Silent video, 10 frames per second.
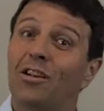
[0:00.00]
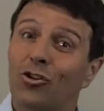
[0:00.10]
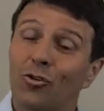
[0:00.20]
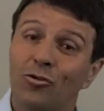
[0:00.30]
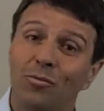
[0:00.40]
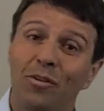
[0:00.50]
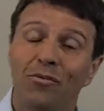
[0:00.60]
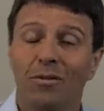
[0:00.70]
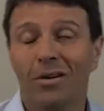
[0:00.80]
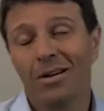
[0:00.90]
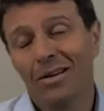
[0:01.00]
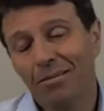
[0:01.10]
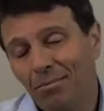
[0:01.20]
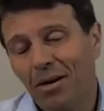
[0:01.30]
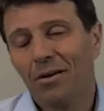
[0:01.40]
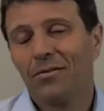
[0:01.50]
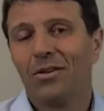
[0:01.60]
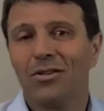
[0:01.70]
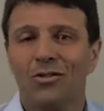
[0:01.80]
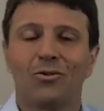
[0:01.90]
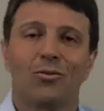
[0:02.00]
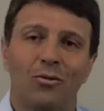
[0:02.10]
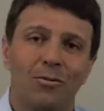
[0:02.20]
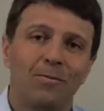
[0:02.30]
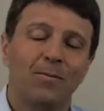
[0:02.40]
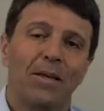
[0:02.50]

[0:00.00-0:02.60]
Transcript: in their shoes before, and part of it is true.